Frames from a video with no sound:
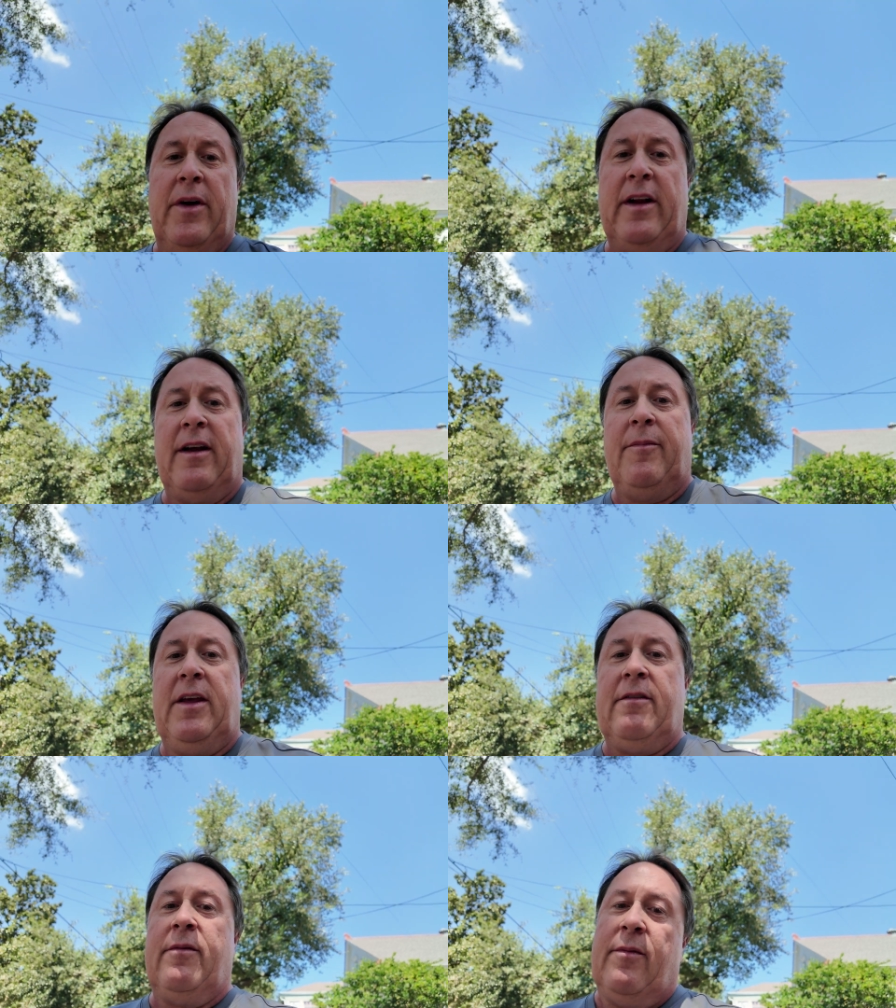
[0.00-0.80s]
But I
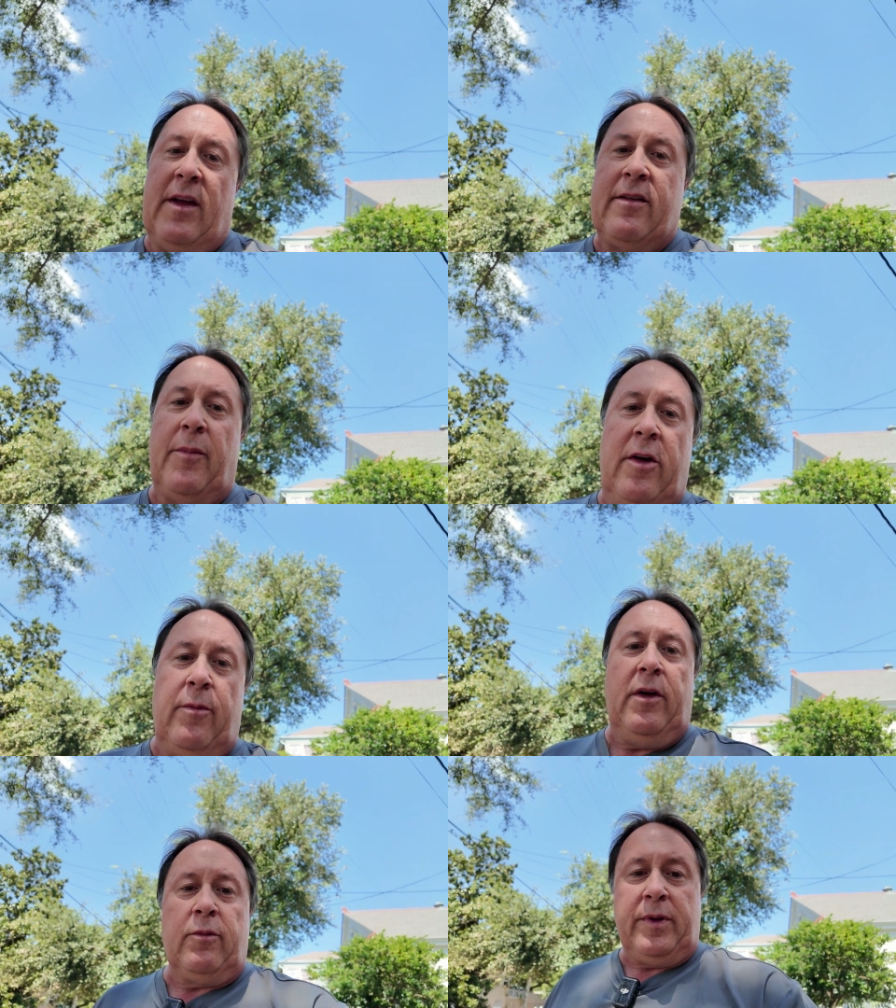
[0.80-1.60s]
mean, it's a
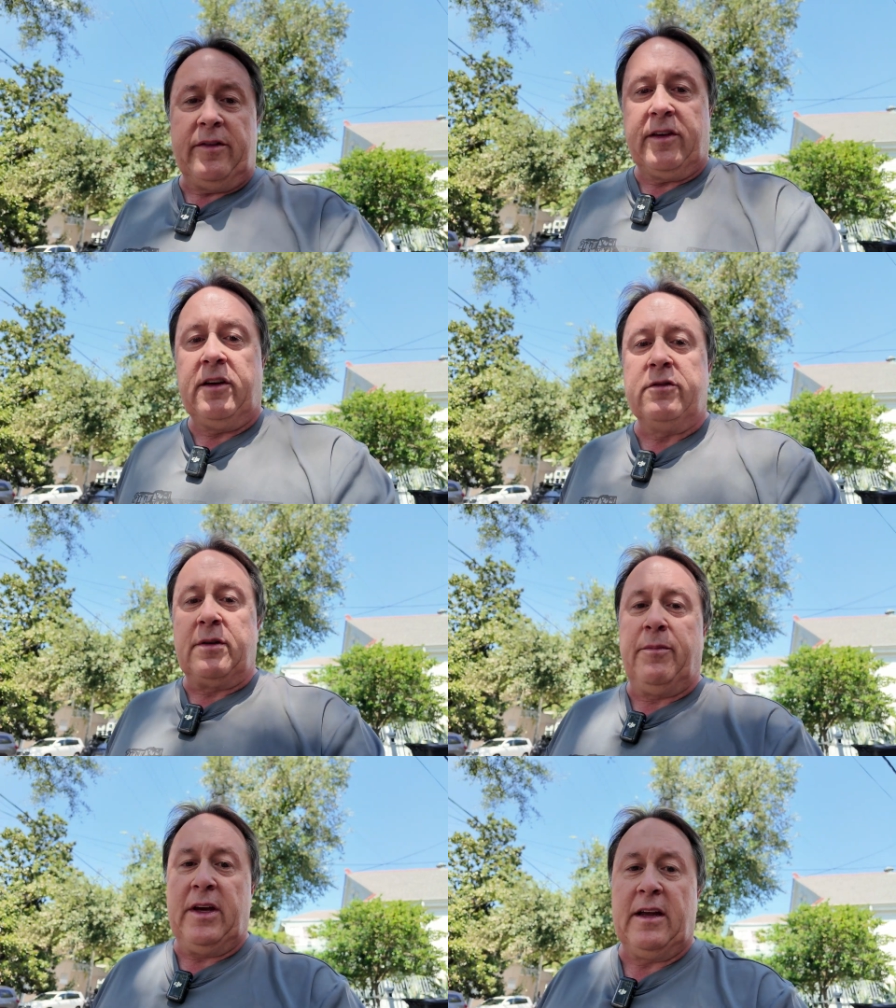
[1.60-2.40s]
buttermilk biscuit. It
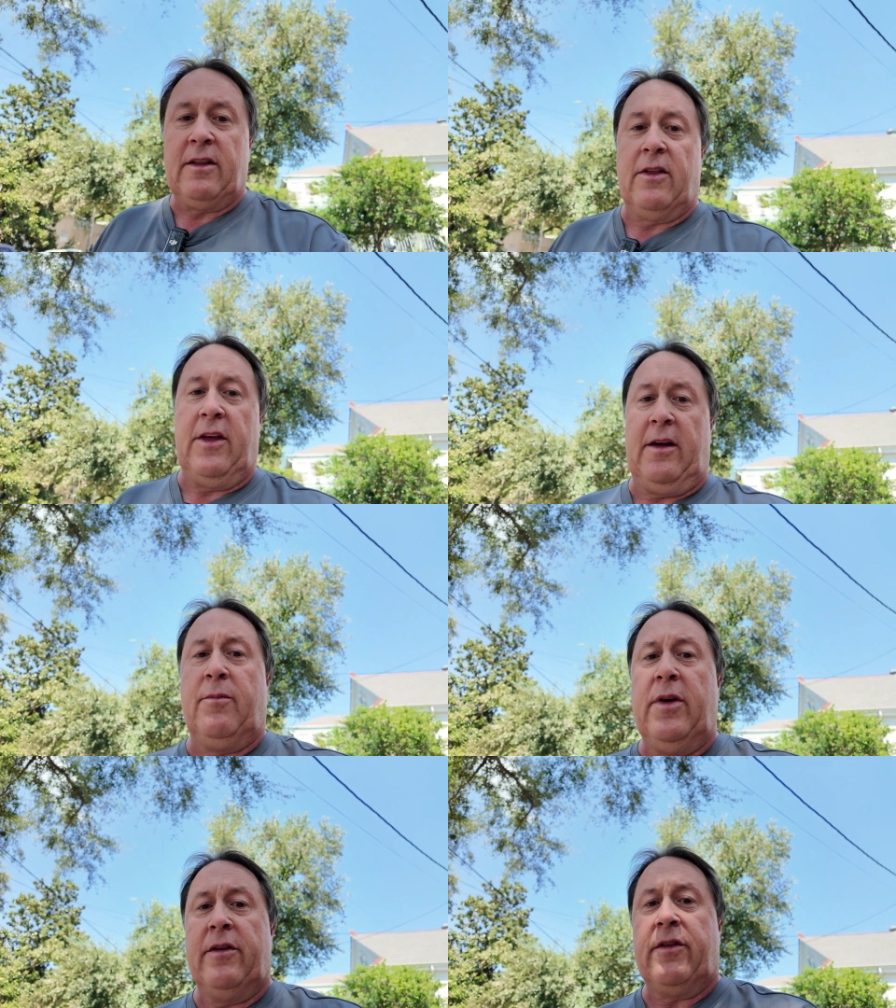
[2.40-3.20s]
was a big, thick
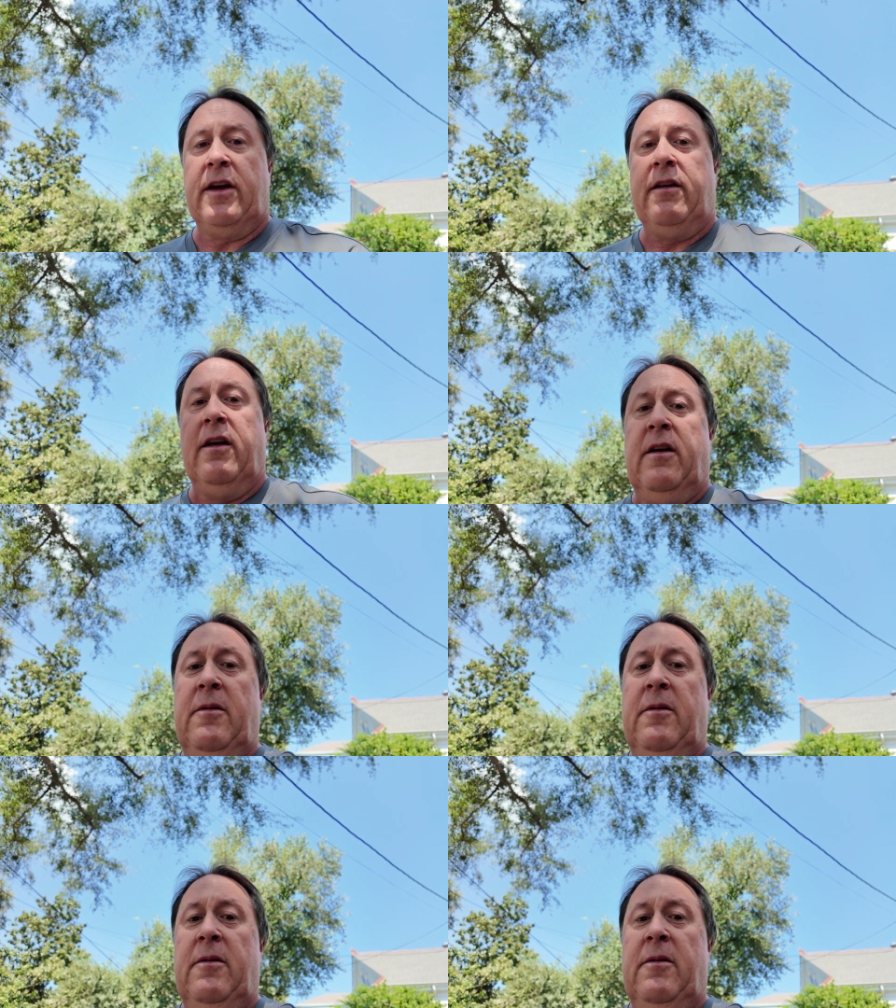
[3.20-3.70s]
biscuit.